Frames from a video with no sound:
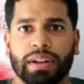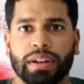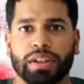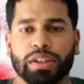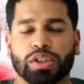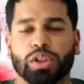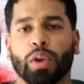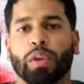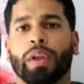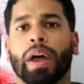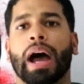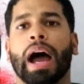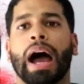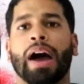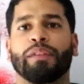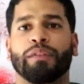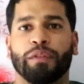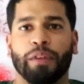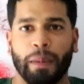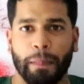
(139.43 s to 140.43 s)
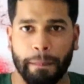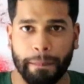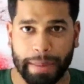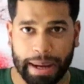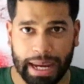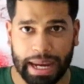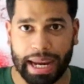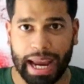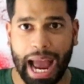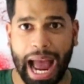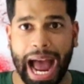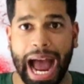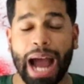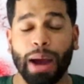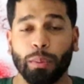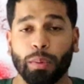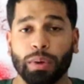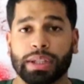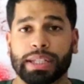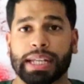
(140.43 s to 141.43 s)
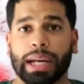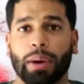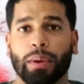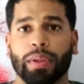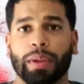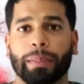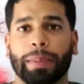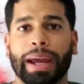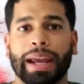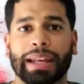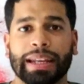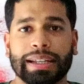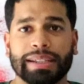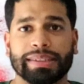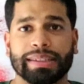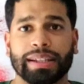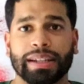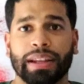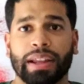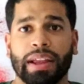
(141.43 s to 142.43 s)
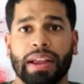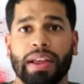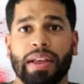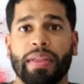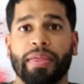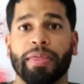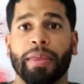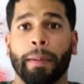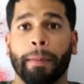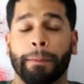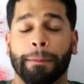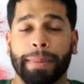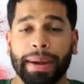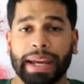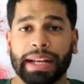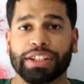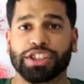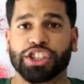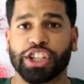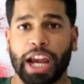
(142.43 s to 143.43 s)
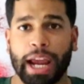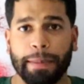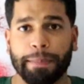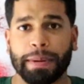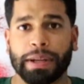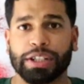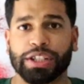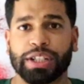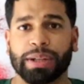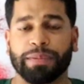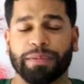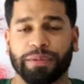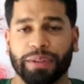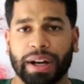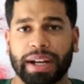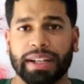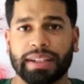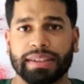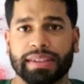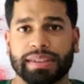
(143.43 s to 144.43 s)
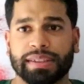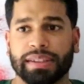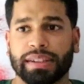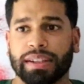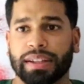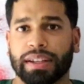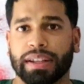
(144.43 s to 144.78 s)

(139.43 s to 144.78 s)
So, for me, I would tell them, hey, listen, the big championship fights,